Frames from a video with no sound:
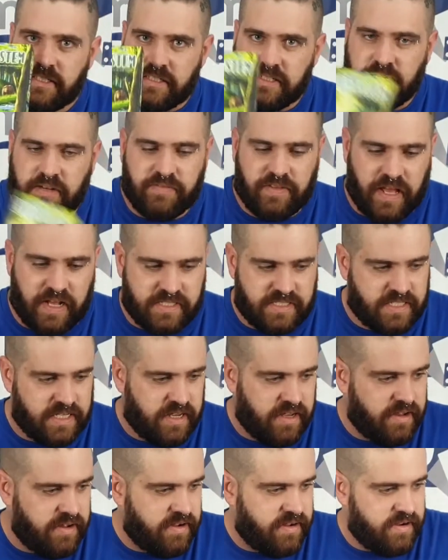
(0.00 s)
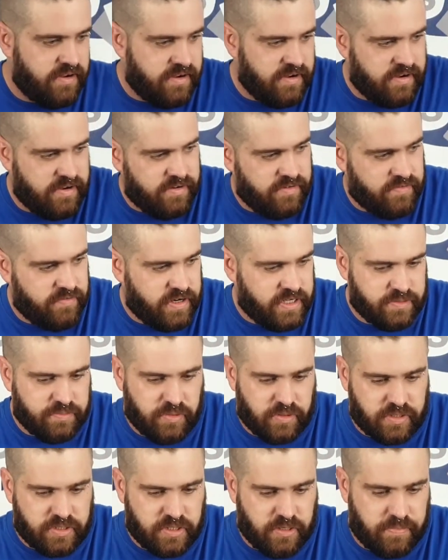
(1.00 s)
Love that fresh
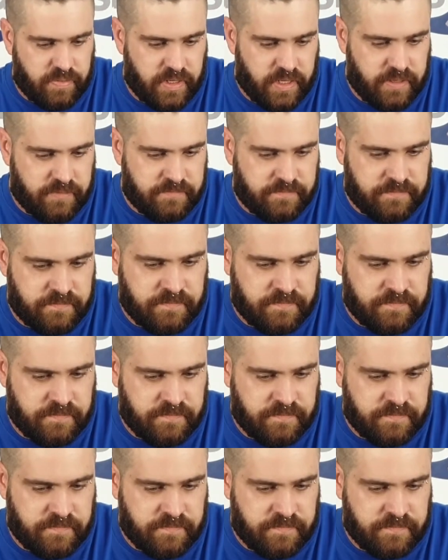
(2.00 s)
box opening.